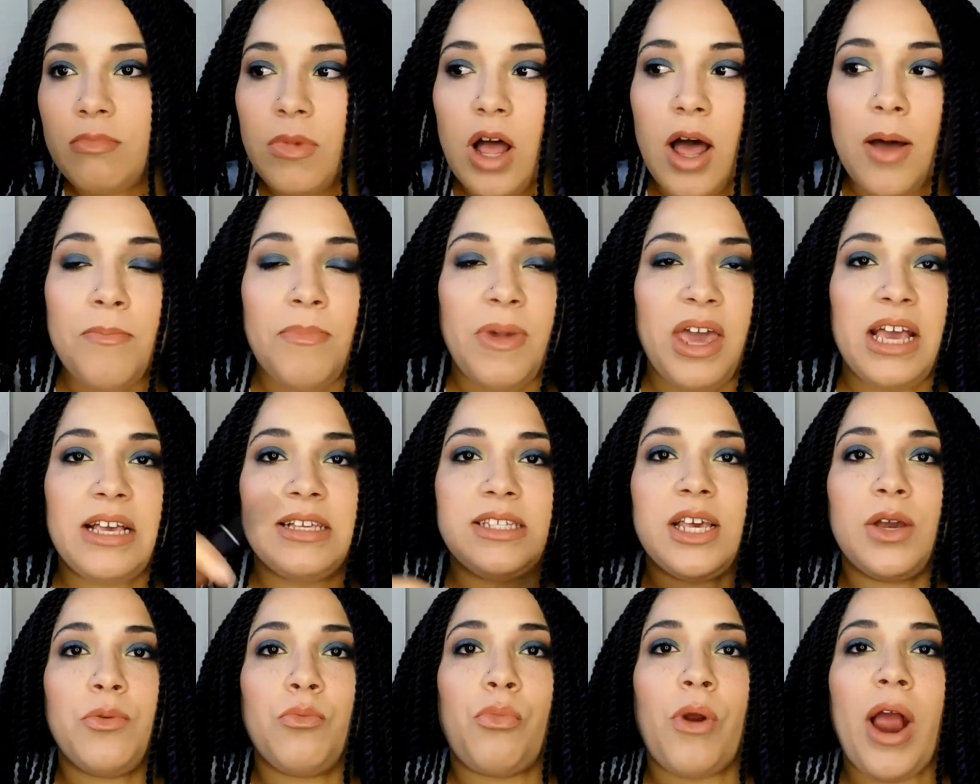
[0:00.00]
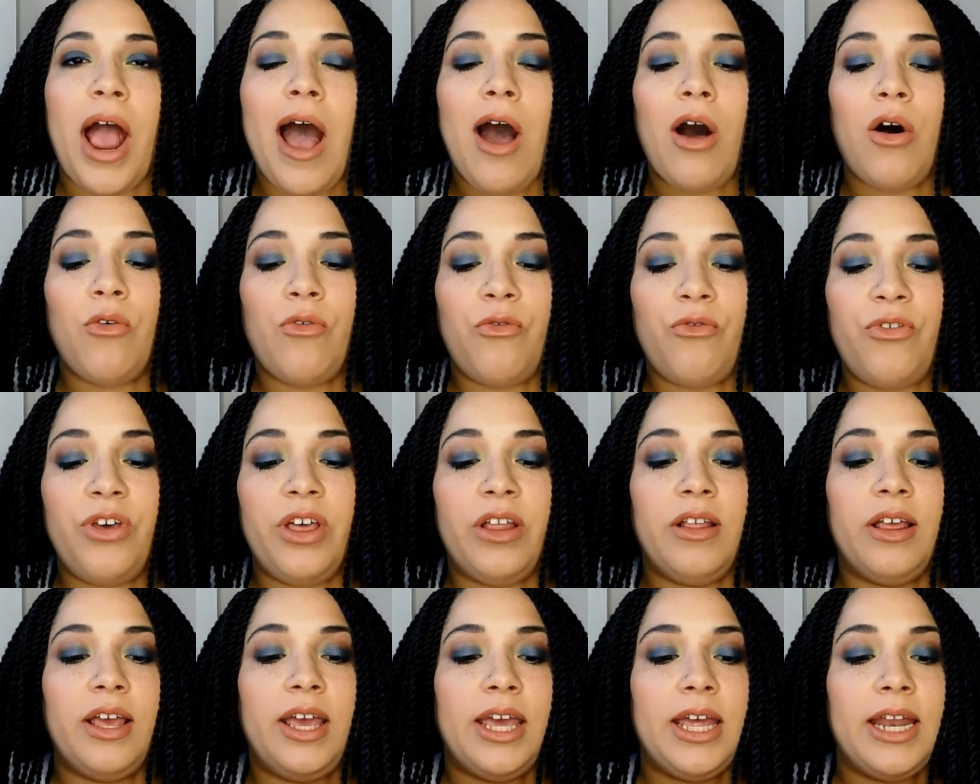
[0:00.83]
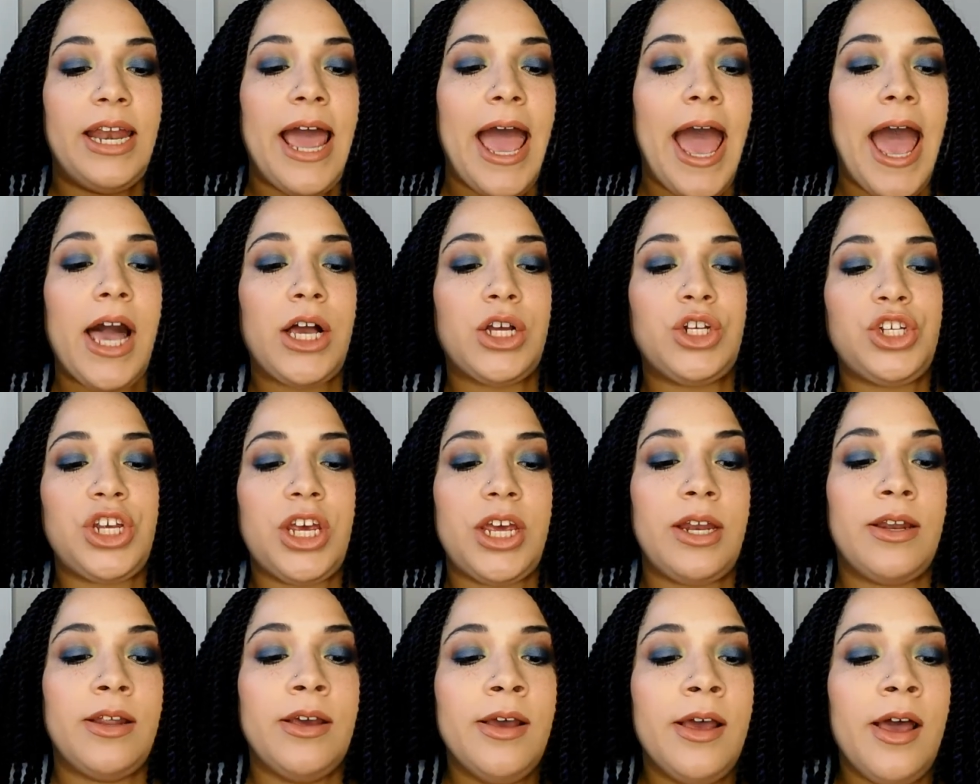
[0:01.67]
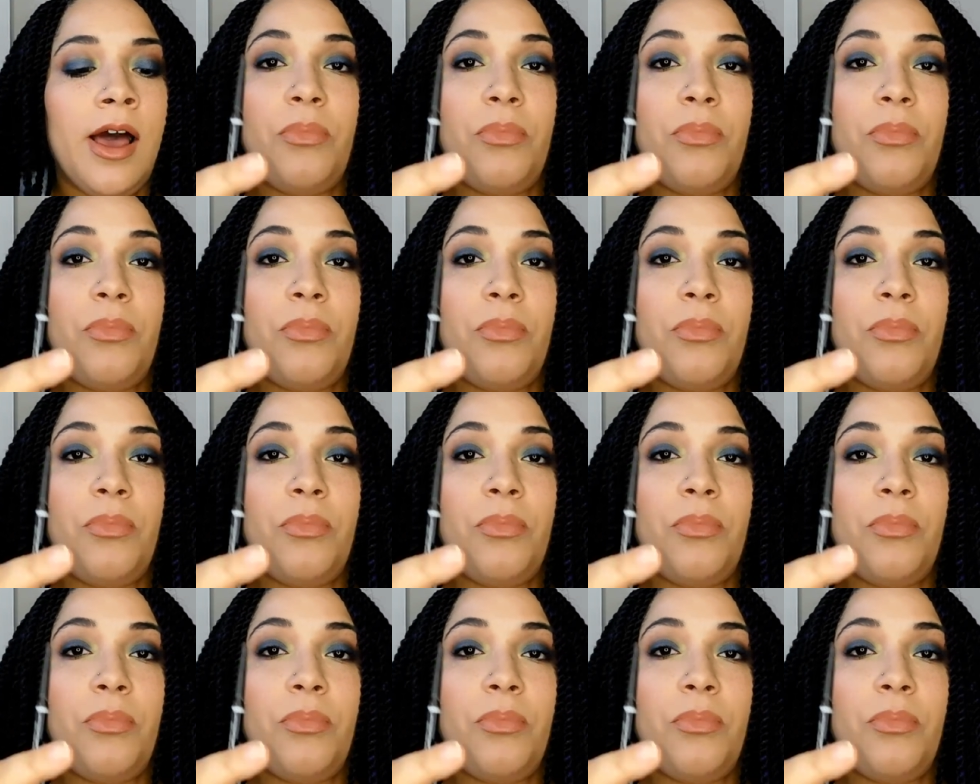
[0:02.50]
amazing brow fill-in action.